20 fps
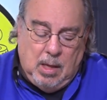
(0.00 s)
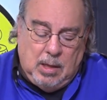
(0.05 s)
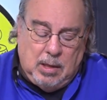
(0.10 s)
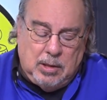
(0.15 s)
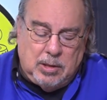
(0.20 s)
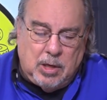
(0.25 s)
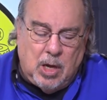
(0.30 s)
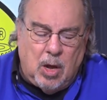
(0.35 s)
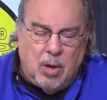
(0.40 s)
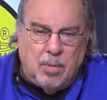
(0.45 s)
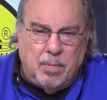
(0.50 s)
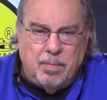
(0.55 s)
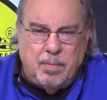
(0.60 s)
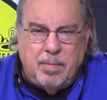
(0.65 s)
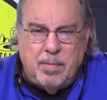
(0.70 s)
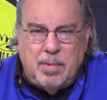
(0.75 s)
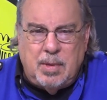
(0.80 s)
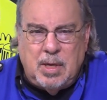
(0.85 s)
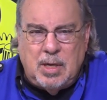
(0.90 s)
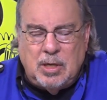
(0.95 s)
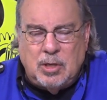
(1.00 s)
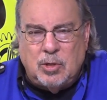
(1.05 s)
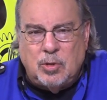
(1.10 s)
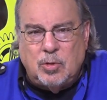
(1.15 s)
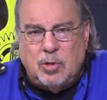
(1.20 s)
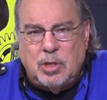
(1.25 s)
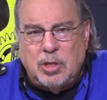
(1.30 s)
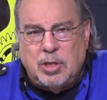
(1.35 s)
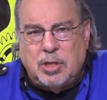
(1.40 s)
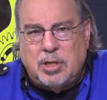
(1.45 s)
So these are
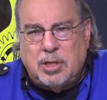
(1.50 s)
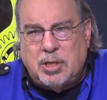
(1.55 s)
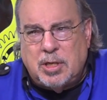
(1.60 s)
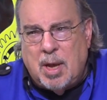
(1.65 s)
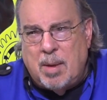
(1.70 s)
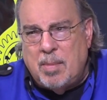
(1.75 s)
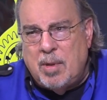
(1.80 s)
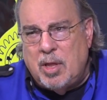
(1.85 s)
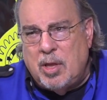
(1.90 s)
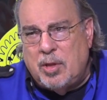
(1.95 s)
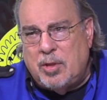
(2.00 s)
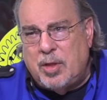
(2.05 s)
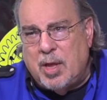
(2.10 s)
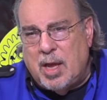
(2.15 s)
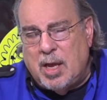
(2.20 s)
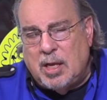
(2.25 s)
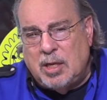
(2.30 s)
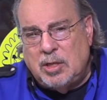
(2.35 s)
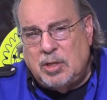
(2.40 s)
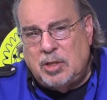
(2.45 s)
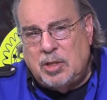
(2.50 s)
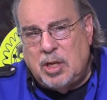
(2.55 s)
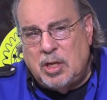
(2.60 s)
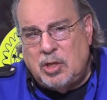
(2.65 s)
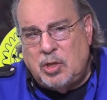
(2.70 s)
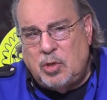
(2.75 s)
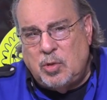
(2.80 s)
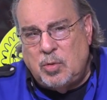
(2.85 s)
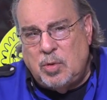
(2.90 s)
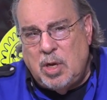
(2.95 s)
just some of the things
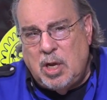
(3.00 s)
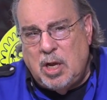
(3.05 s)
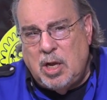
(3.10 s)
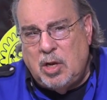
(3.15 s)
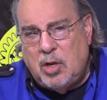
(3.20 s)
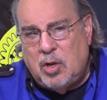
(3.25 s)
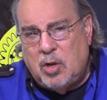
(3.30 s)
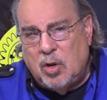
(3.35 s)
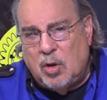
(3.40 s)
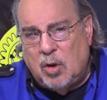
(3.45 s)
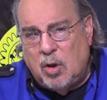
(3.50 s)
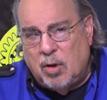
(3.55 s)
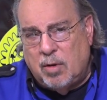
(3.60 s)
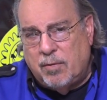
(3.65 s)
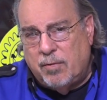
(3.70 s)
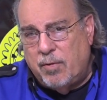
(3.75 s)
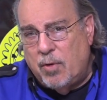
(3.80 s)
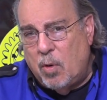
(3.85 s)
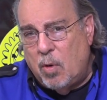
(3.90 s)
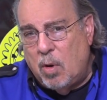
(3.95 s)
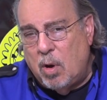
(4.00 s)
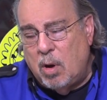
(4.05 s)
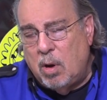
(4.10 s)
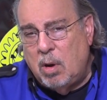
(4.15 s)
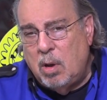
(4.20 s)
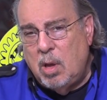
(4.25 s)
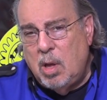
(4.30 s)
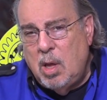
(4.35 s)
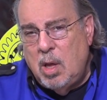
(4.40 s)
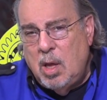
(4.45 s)
that you need to look for
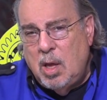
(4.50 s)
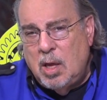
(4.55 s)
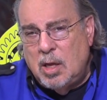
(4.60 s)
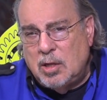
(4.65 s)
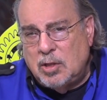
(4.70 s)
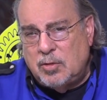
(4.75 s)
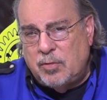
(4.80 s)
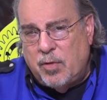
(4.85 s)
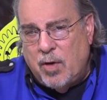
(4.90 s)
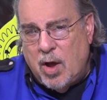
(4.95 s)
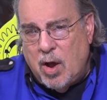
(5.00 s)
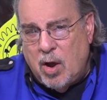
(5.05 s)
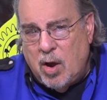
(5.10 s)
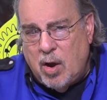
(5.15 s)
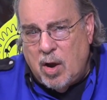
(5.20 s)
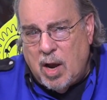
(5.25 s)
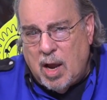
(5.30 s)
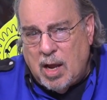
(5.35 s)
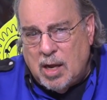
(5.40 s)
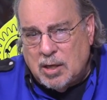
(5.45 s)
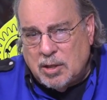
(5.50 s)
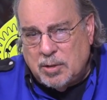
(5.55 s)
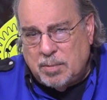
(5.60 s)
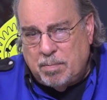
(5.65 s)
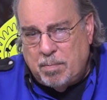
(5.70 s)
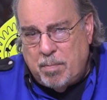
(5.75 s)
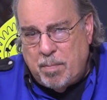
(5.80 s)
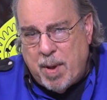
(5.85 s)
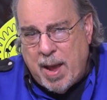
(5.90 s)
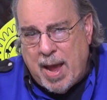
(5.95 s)
as far as
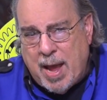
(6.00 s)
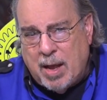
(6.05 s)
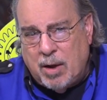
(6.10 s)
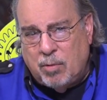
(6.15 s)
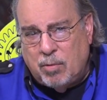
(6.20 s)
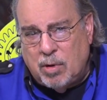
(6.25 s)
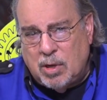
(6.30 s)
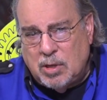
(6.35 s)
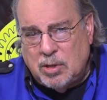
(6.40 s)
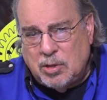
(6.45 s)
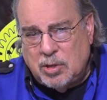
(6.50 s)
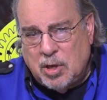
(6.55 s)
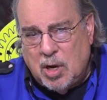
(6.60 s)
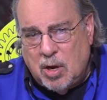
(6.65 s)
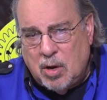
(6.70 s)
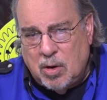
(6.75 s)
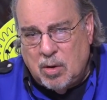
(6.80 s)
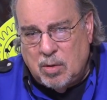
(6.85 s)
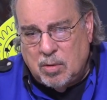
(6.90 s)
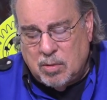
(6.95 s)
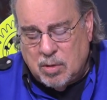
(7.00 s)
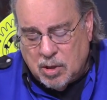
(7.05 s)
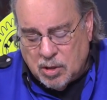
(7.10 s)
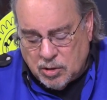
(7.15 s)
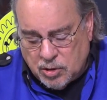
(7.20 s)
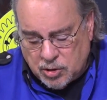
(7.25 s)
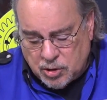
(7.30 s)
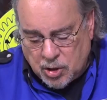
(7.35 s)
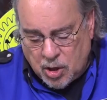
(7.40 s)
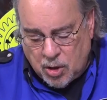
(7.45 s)
batteries are
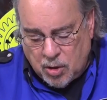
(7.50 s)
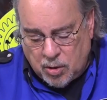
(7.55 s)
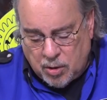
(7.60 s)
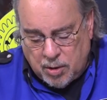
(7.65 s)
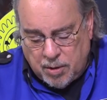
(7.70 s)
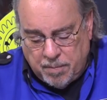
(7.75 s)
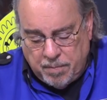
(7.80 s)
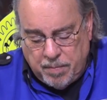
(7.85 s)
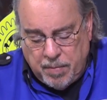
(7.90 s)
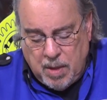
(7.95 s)
concerned.